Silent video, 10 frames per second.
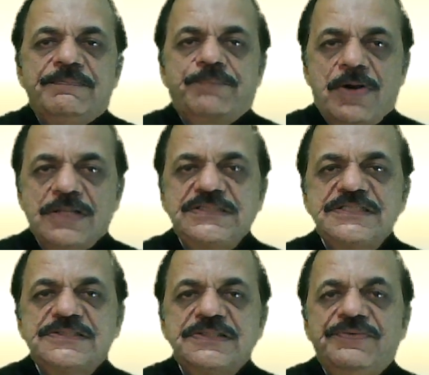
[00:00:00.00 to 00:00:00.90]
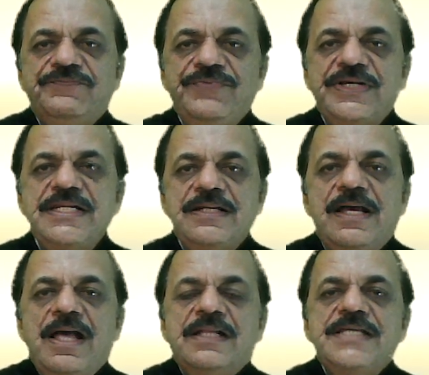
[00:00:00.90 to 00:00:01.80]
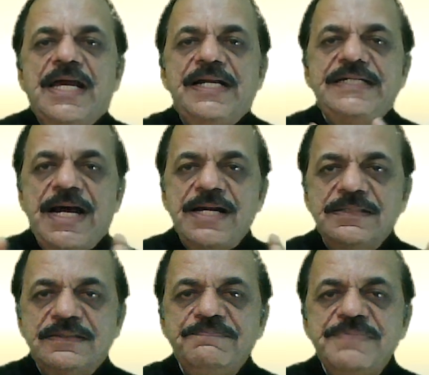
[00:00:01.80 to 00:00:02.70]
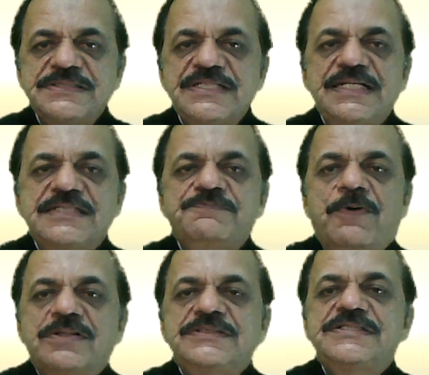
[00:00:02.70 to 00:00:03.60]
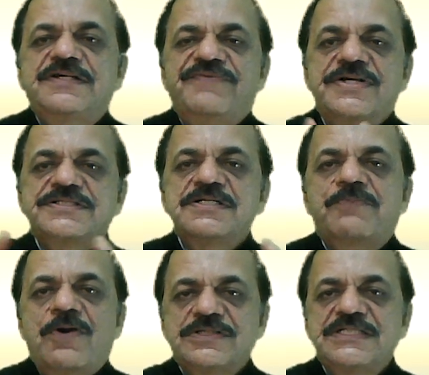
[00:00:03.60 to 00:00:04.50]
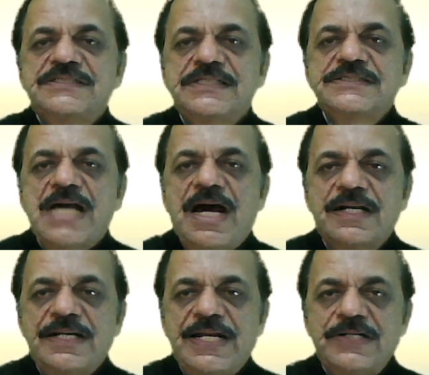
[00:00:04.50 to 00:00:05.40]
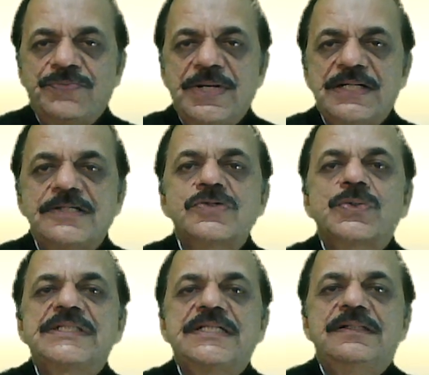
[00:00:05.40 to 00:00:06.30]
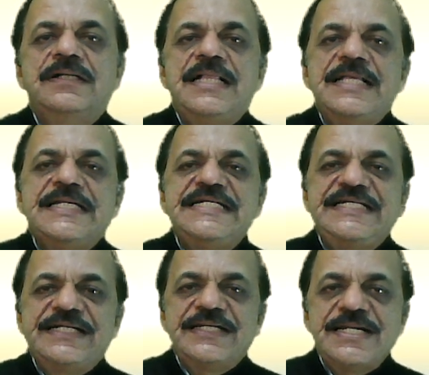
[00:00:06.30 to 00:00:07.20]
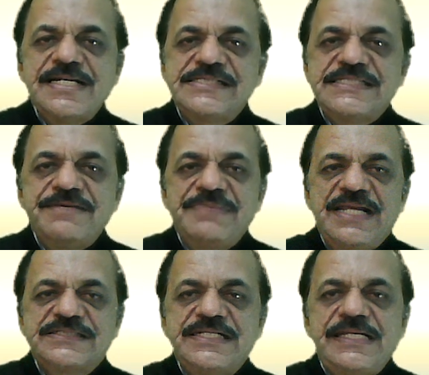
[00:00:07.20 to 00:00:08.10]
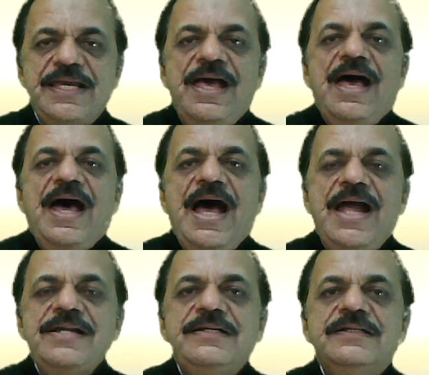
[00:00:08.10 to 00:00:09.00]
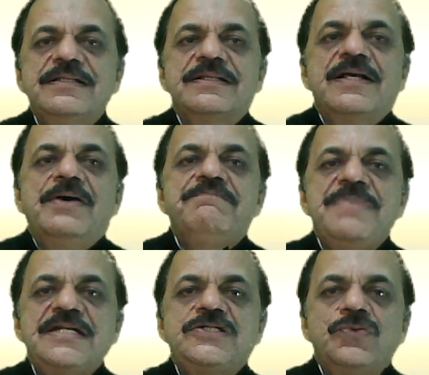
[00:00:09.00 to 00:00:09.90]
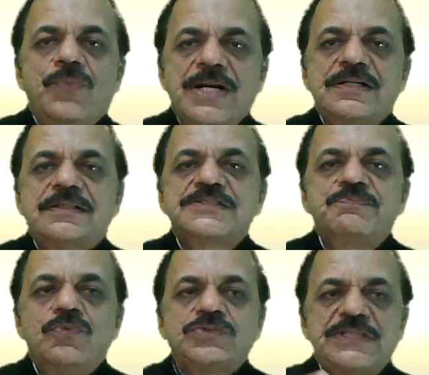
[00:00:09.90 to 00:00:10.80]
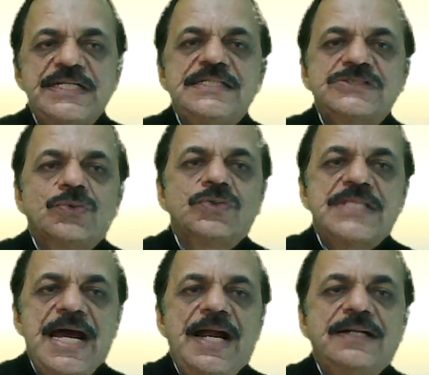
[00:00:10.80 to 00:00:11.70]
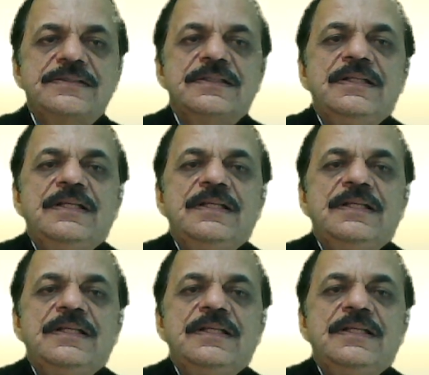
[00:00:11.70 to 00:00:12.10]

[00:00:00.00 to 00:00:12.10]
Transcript: process wherein the entire business process or functional processes are networked together, integrated seamlessly, and made to work smoothly so that